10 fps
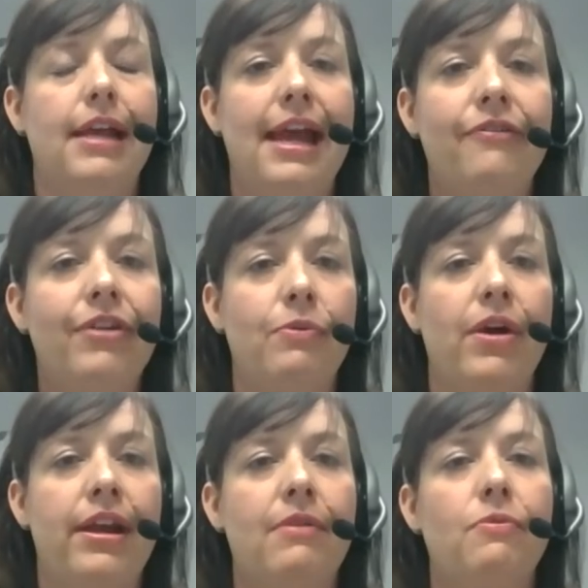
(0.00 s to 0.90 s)

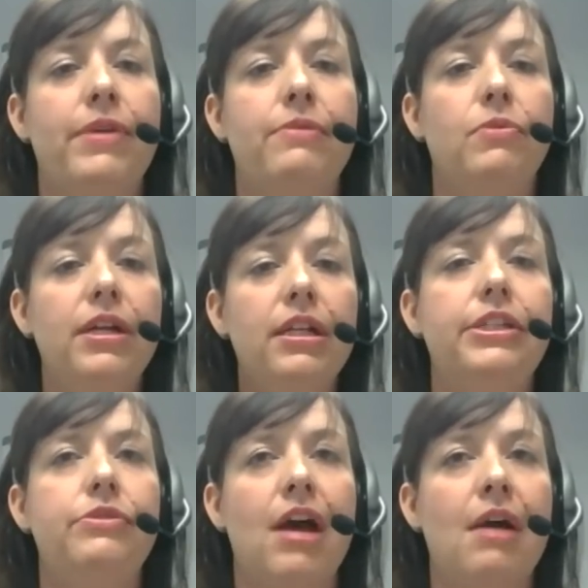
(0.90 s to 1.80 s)
everyone. We really
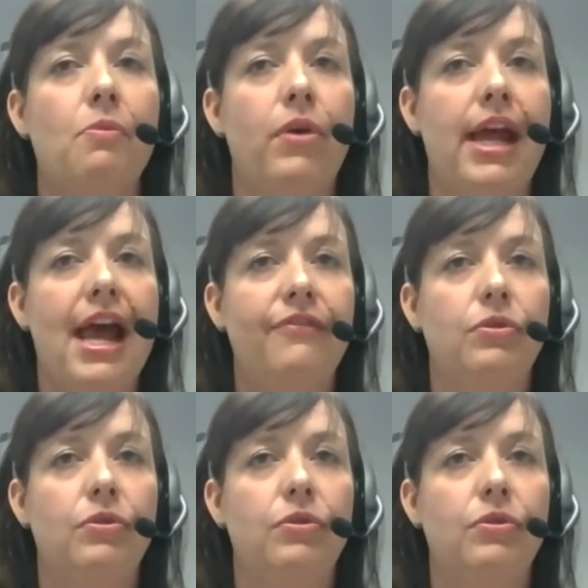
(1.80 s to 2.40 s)
do not want to have